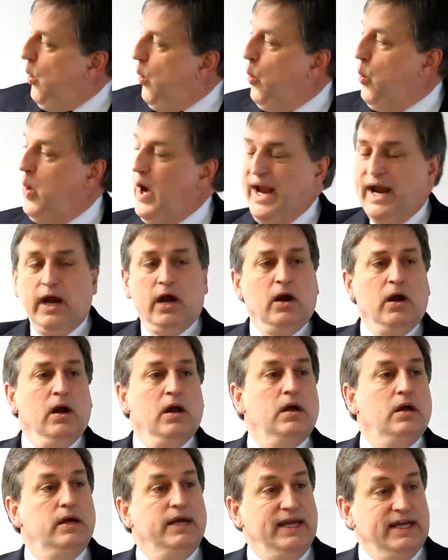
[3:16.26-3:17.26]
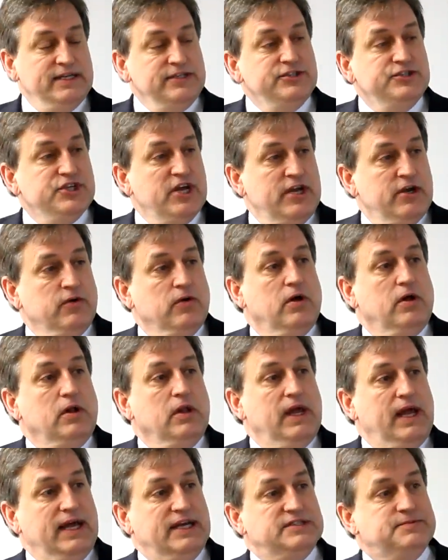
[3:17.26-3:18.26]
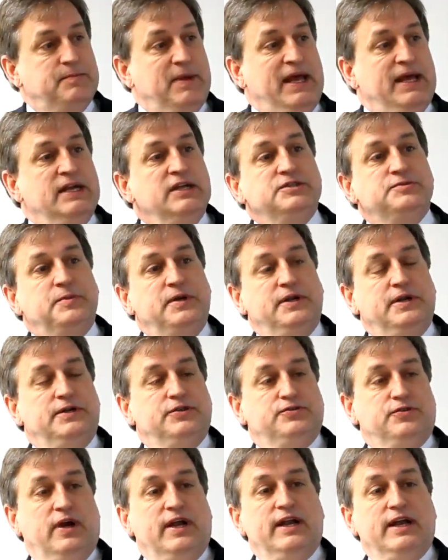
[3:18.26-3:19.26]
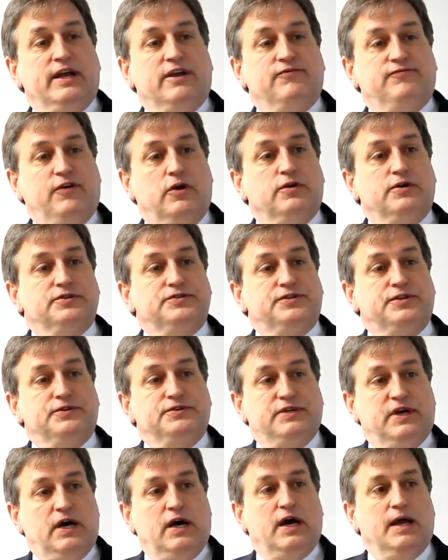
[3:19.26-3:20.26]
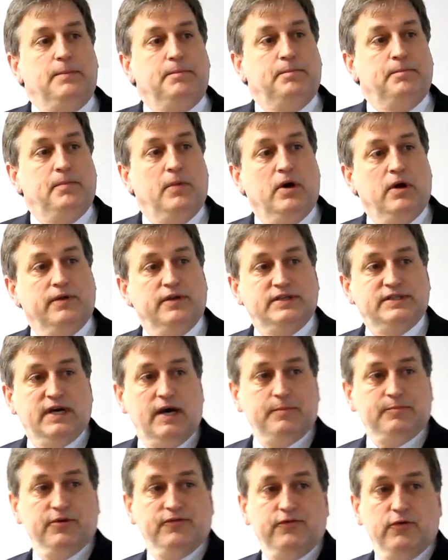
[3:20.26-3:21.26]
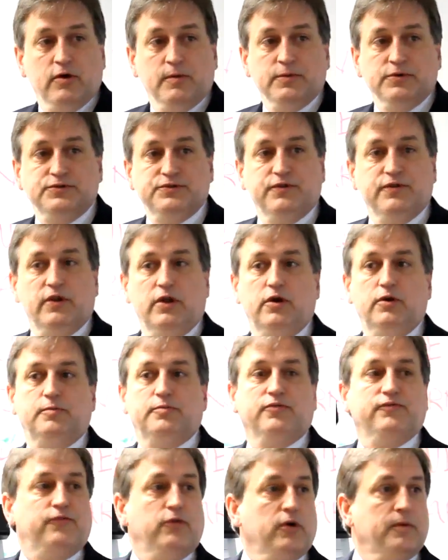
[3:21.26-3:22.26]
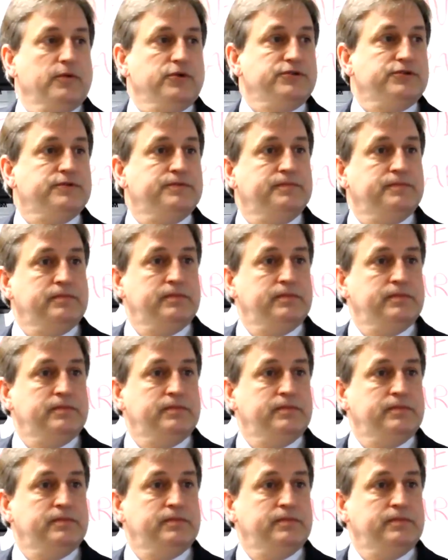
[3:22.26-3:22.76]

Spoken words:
Where, in general, has management and training focused their time? On the top performers or the low performers?